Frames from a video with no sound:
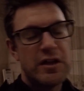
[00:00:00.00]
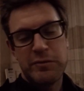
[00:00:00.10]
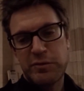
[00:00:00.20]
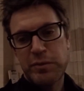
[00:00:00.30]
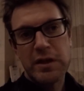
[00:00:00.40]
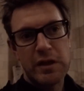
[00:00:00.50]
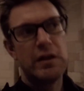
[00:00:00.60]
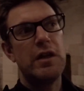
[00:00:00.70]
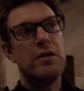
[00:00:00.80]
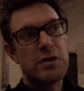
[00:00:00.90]
And I'm
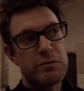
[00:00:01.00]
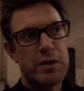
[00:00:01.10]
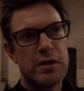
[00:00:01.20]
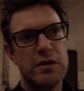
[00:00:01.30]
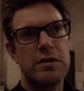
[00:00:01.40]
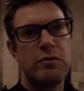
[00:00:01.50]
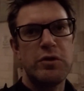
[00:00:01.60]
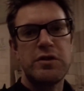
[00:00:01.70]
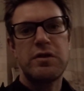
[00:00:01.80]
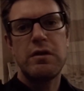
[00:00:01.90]
speaking low just because
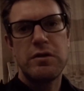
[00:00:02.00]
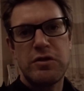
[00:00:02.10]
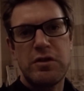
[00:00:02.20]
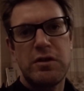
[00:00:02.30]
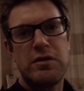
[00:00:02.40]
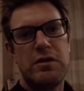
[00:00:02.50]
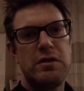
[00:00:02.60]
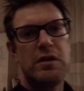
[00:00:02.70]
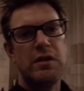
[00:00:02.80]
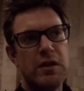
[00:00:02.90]
we're inside a church,
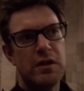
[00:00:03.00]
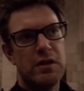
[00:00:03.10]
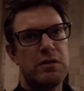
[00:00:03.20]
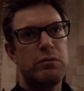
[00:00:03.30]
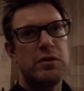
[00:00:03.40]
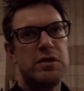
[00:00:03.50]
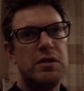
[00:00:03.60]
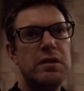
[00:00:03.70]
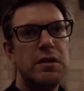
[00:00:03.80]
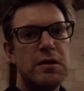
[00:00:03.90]
and I just want
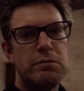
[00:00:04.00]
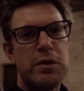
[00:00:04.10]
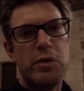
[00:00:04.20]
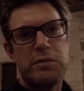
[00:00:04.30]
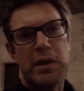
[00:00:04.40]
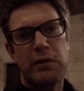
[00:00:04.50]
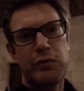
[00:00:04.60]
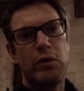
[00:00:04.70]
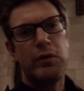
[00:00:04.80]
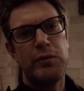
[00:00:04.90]
to be
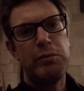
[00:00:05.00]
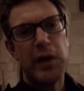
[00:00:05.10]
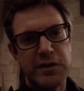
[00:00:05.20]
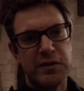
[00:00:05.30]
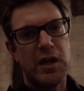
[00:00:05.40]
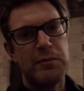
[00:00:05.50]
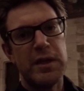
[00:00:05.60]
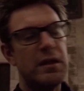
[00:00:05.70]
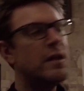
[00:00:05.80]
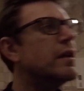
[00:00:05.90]
respectful of the place that I'm
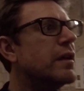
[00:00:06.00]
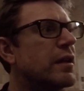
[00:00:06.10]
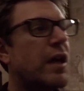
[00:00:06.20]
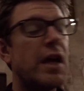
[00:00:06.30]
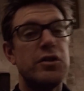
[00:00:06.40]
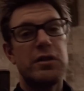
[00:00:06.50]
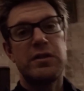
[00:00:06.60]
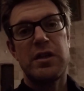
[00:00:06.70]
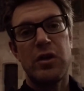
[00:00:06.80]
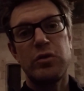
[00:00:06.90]
in. As you
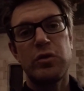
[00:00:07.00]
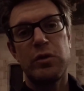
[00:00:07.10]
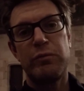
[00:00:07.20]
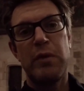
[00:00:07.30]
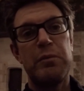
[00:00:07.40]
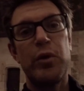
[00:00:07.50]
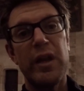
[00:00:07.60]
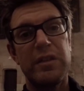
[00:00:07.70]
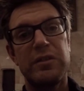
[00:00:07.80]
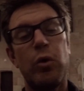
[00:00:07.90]
can see also from my
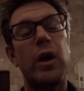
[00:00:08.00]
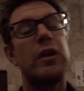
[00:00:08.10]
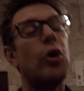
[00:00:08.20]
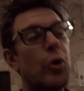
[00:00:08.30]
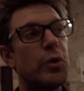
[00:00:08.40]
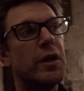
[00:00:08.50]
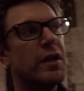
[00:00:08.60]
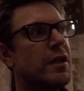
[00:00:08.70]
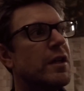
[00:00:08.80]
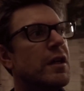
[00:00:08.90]
breath, it's quite cold
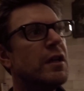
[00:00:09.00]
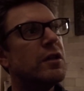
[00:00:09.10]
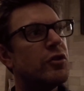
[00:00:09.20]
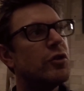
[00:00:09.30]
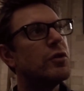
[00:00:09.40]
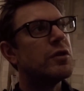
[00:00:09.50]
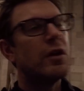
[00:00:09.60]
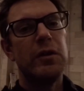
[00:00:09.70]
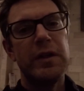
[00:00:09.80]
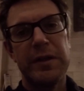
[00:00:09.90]
too,
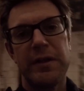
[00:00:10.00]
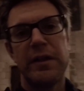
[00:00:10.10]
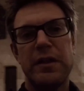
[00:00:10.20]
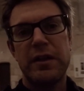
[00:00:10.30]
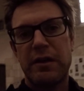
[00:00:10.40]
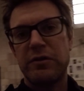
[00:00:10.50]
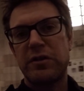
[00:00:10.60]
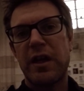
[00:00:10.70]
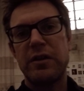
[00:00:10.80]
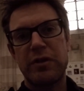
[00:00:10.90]
so I'm
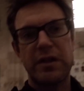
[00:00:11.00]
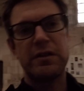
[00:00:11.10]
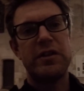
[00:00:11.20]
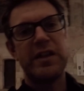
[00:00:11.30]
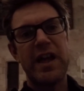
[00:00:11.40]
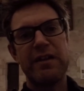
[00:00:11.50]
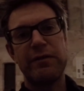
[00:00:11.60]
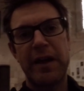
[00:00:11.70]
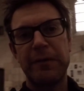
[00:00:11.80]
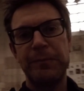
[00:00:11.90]
just entering into the
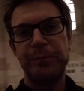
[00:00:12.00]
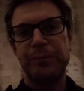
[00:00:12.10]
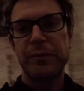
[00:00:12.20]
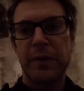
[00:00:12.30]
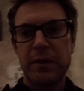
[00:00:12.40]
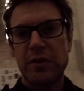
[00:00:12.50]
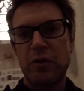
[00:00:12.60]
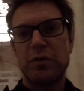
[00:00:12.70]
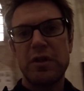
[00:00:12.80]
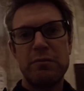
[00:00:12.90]
nave now, so
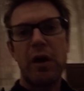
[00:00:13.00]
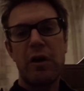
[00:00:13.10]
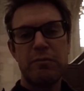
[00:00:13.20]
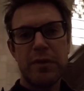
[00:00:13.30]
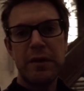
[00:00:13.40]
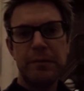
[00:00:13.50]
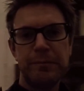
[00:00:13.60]
you'll see behind me.